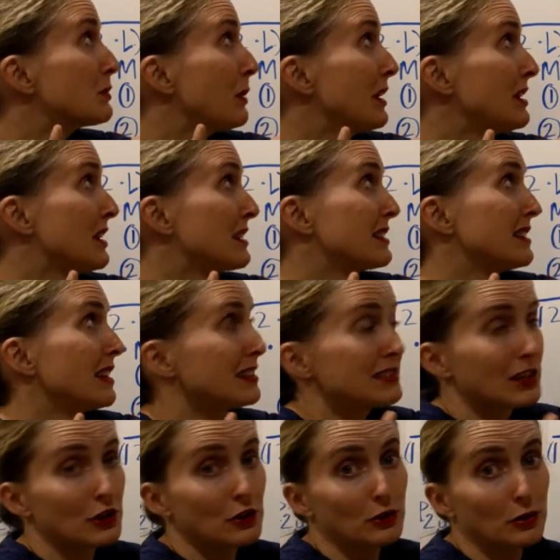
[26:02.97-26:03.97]
pain doesn't
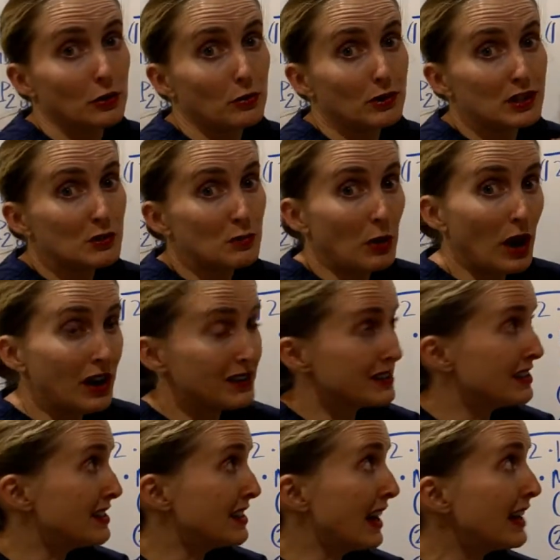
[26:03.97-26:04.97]
necessarily respond
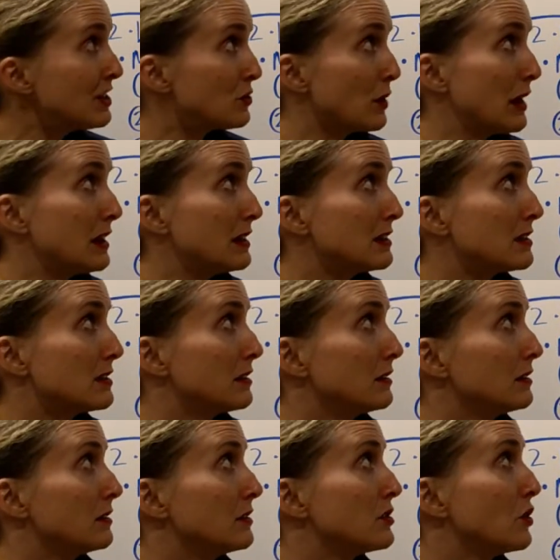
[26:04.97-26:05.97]
to nitrates.
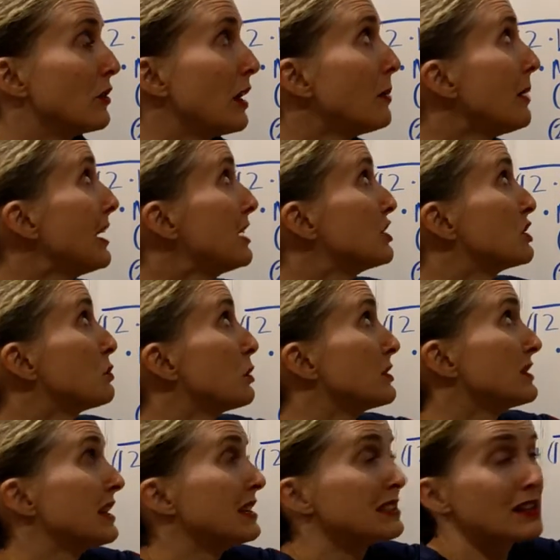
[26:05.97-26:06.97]
So they may just
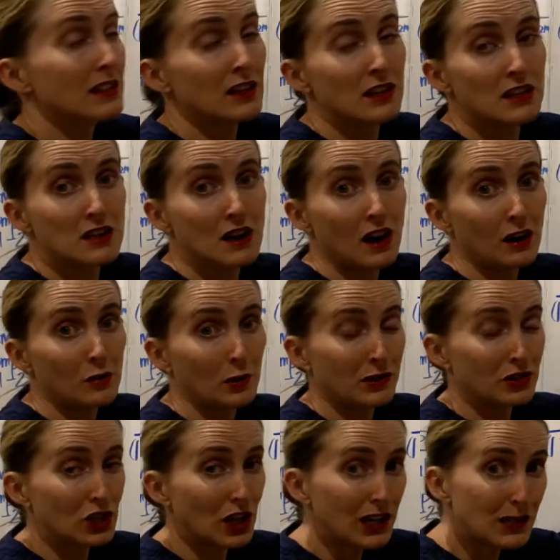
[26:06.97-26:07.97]
present to the ER
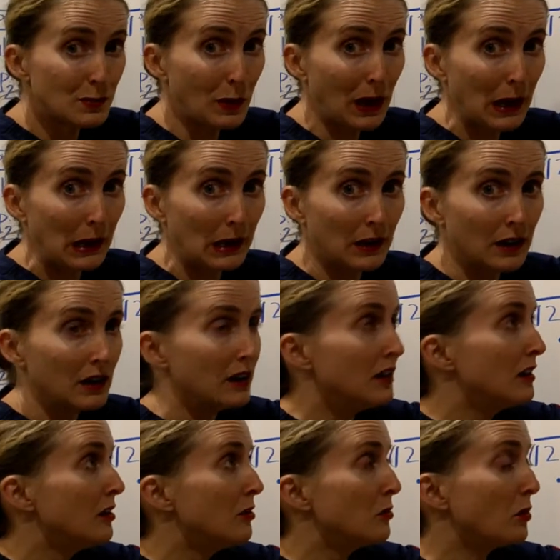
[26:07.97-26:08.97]
with chest pain,
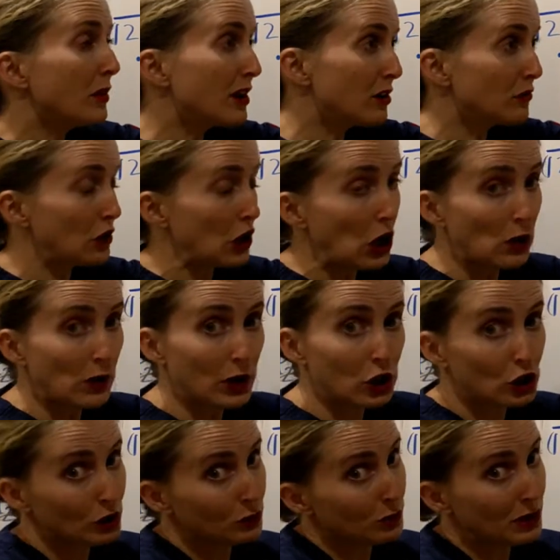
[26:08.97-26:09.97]
but we don't know. It
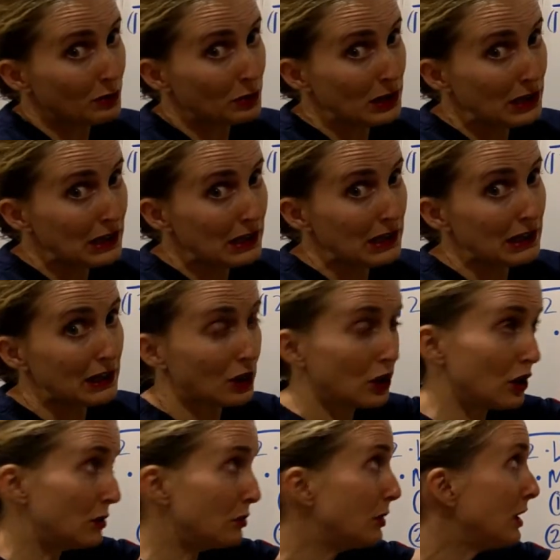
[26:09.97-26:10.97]
could be a PE, it
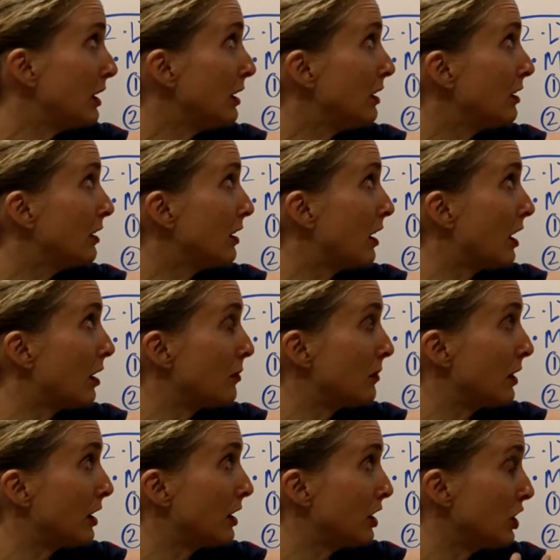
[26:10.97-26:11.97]
could be
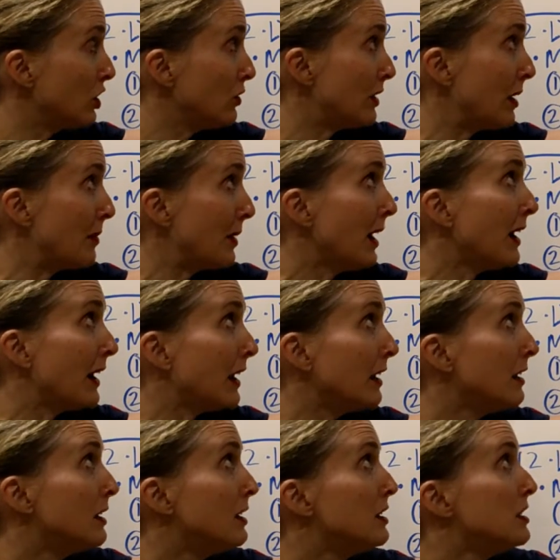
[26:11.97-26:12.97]
an acute MI.
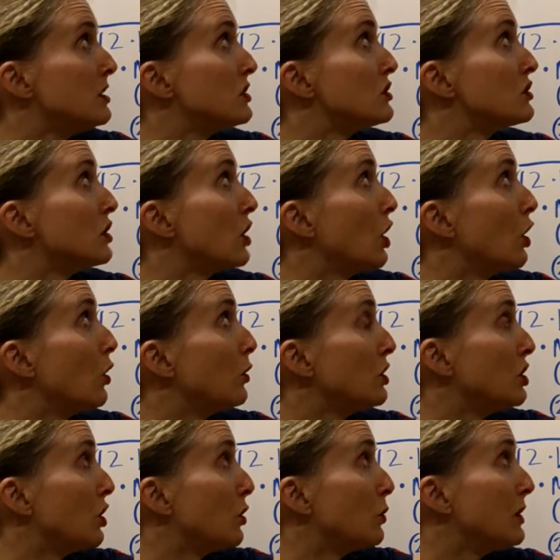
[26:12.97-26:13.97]
So,
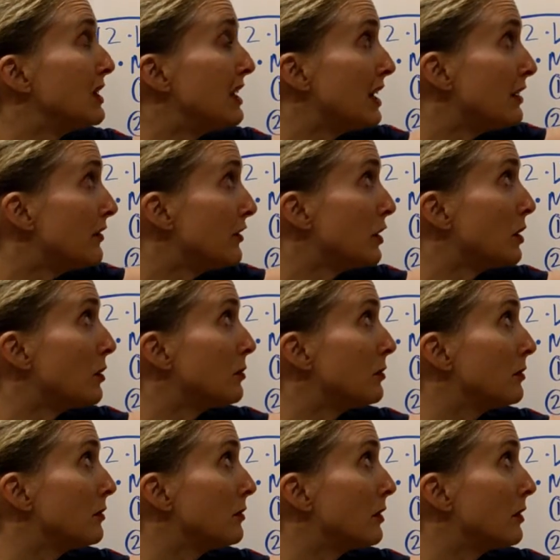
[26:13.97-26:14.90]
you know, we give them